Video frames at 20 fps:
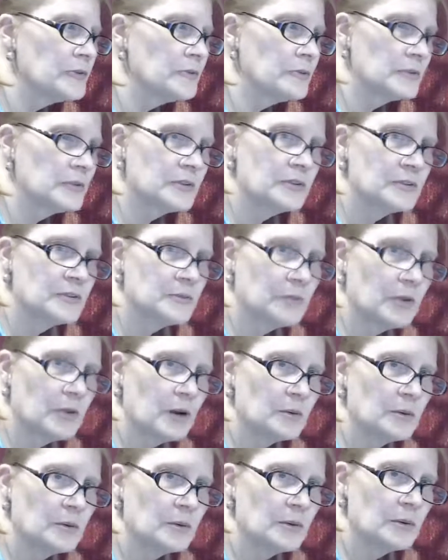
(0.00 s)
which is
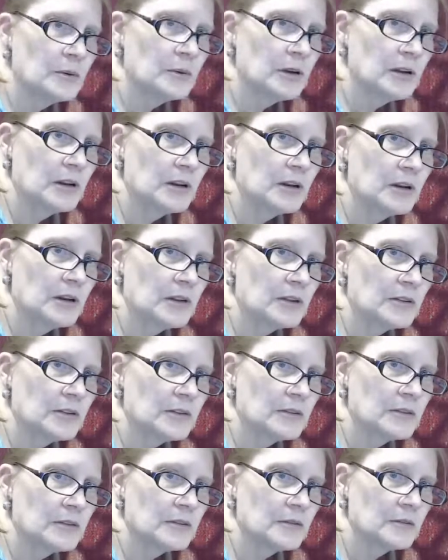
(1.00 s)
probably what it
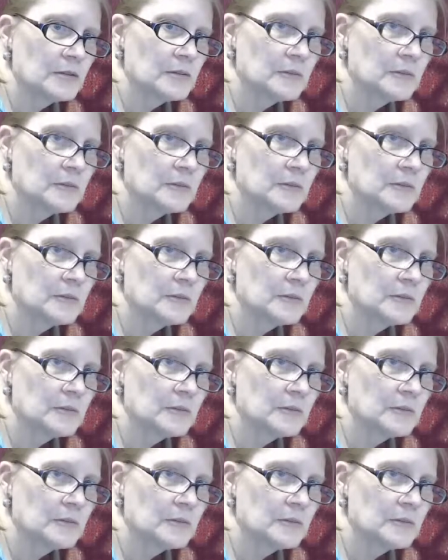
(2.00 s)
is.